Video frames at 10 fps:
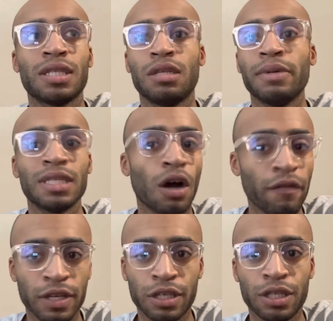to be
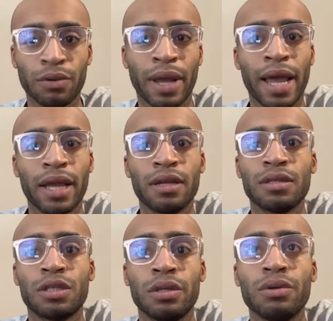selfish, and it's
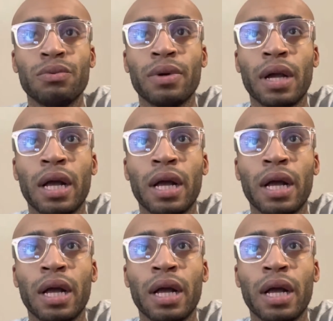okay to